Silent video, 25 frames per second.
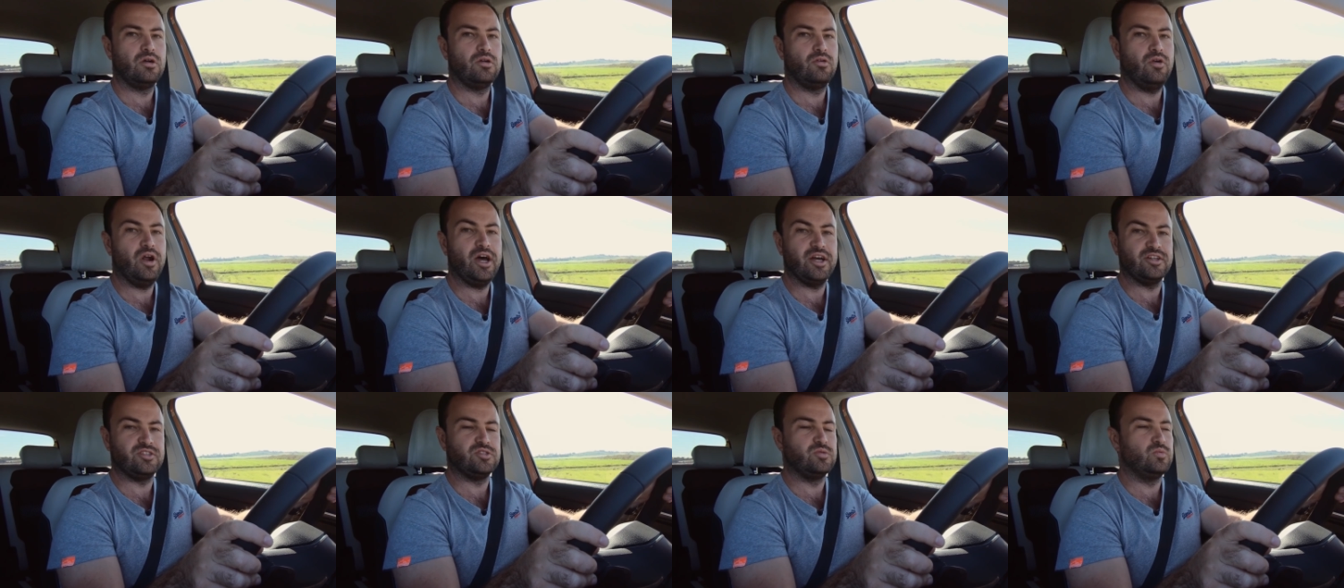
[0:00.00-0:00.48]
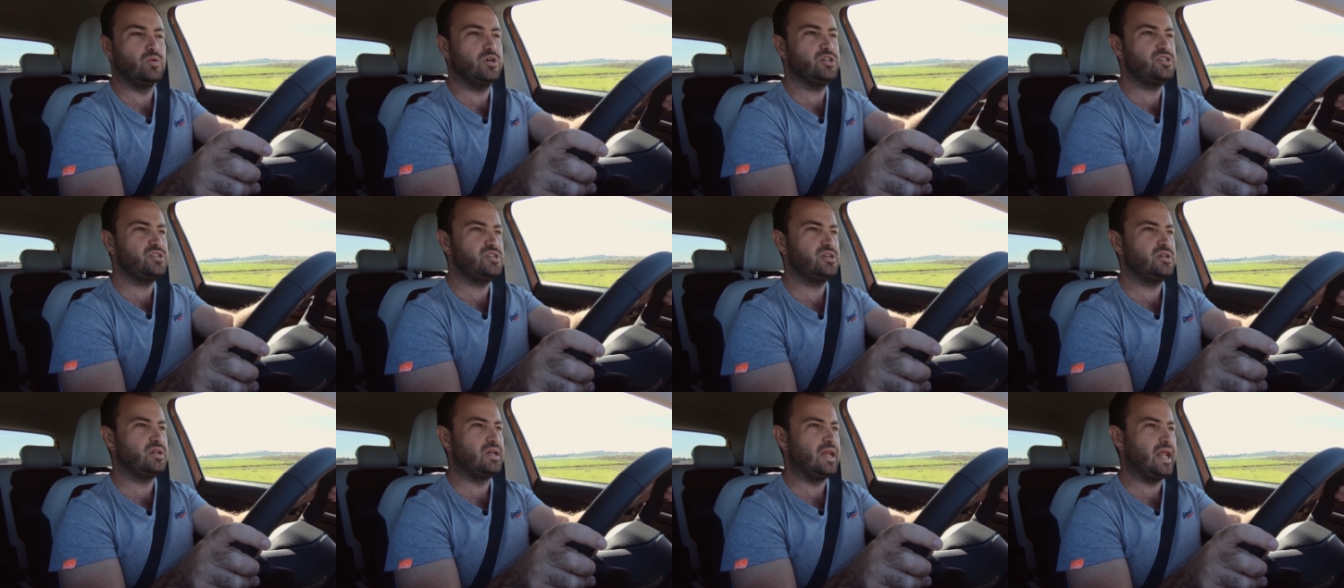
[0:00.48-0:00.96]
Right,
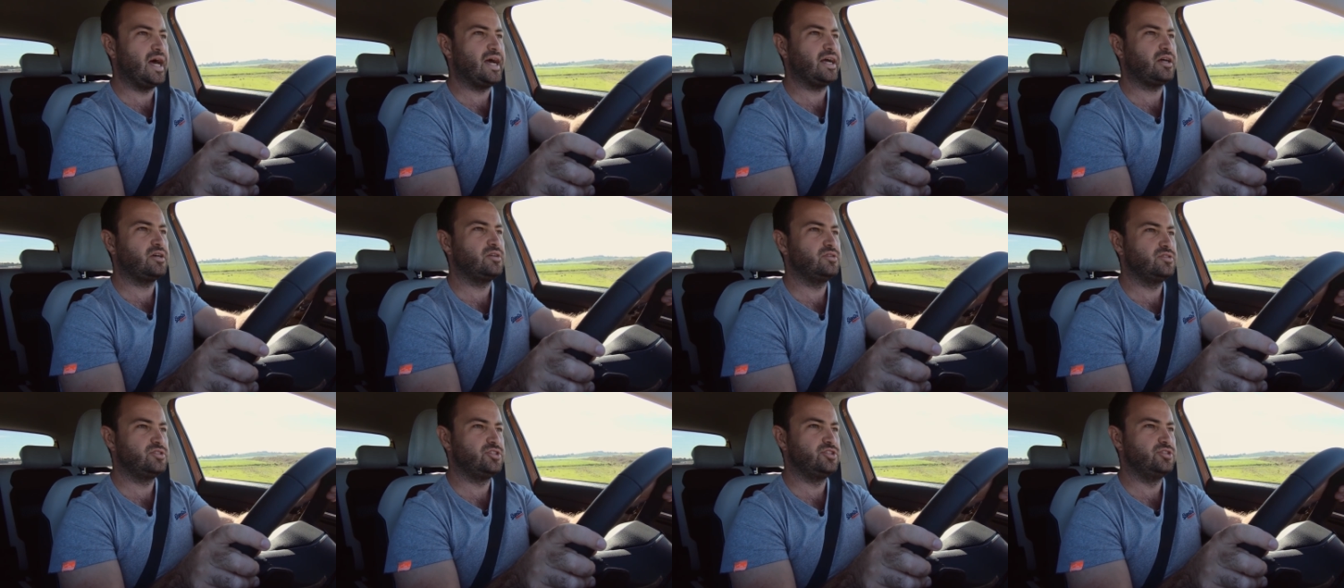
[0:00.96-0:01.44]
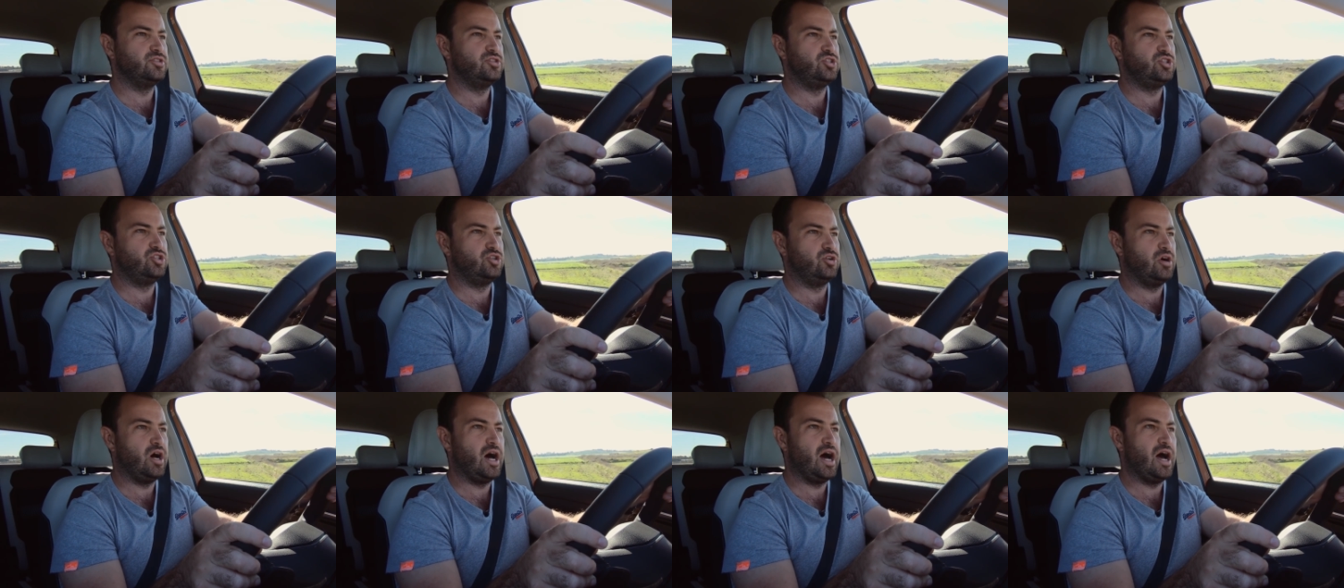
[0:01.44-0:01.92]
what's it like to
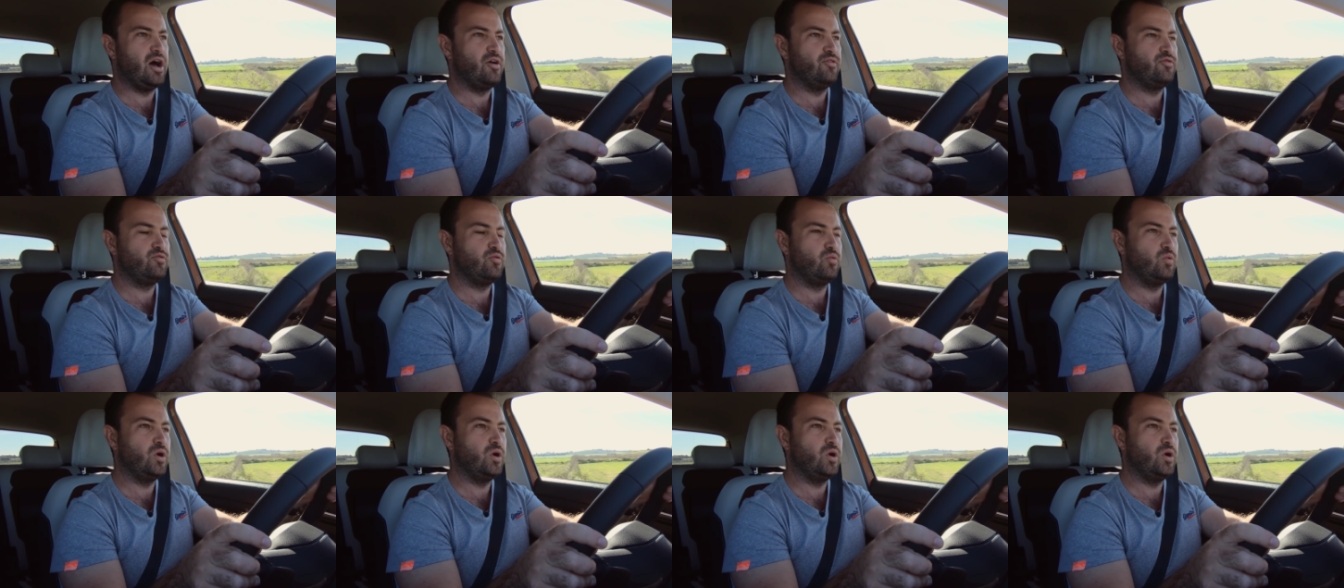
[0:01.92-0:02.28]
drive?